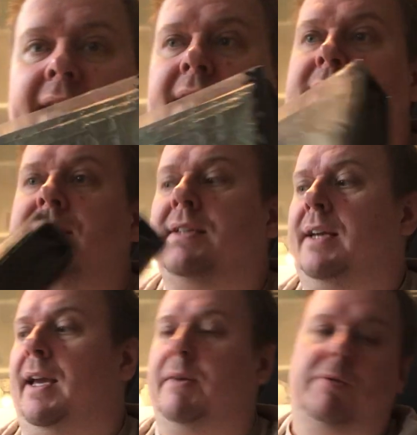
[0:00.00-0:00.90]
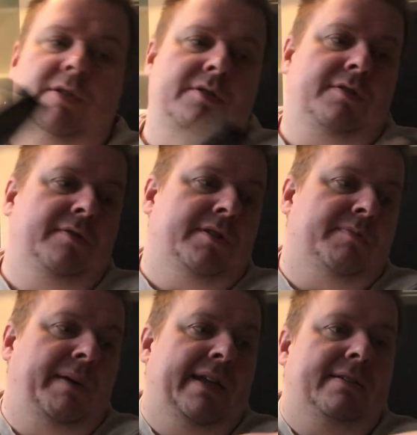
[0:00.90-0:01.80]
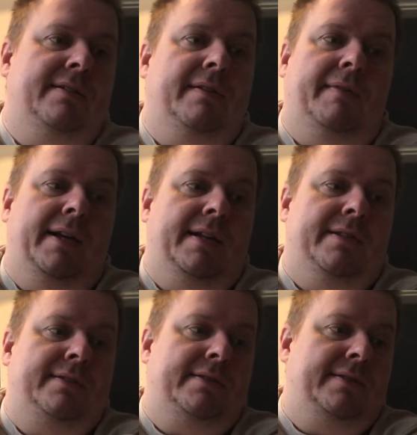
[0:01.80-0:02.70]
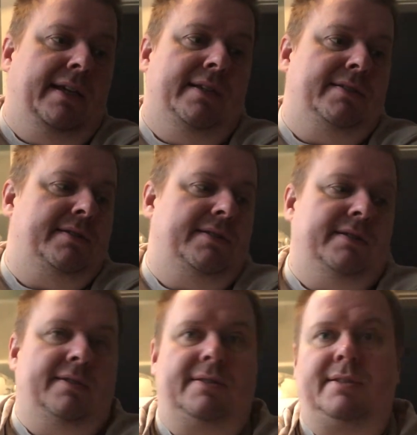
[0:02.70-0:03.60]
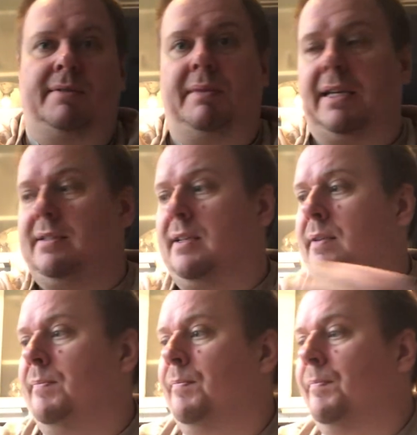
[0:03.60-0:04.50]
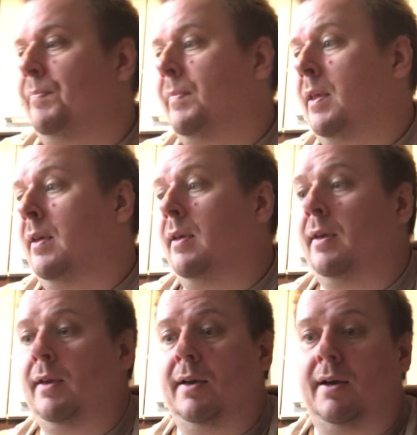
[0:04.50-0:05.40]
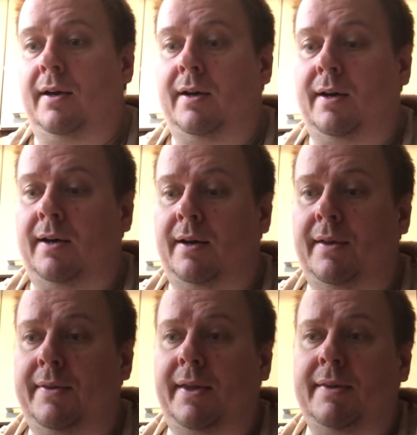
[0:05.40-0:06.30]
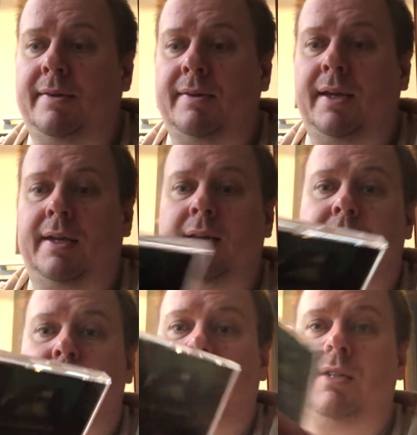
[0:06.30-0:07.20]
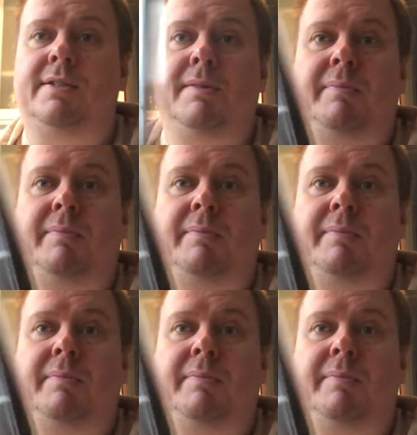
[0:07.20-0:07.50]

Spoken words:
it. It wasn't too expensive, and it's just amazing. Then they did Rust in